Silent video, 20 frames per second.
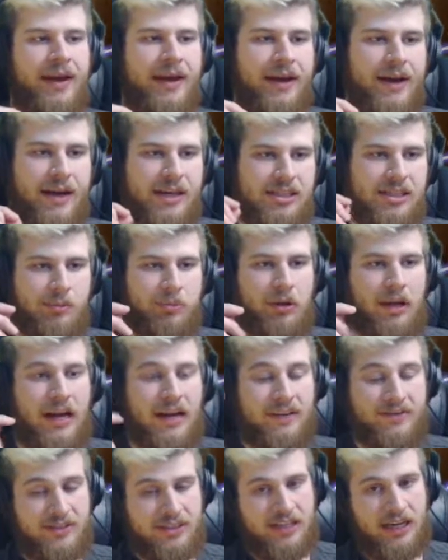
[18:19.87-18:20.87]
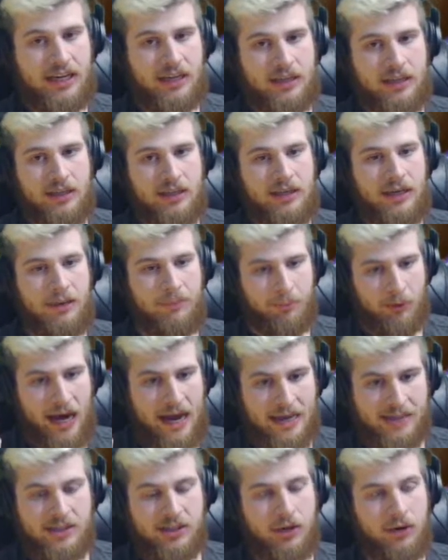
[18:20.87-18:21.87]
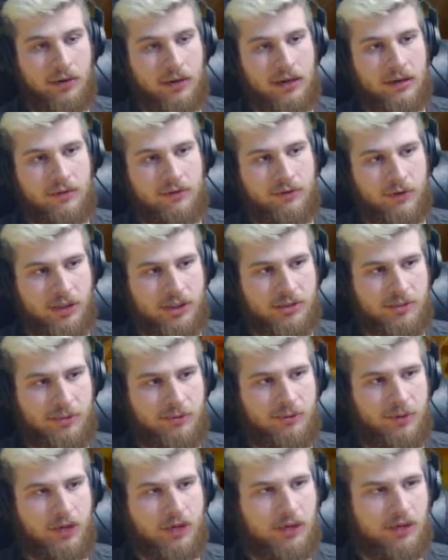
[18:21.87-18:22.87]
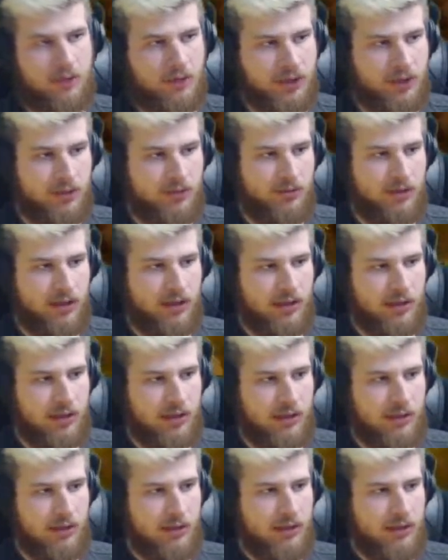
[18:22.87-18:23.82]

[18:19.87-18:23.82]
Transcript: a supply of zinc and brass going first before you can really do anything.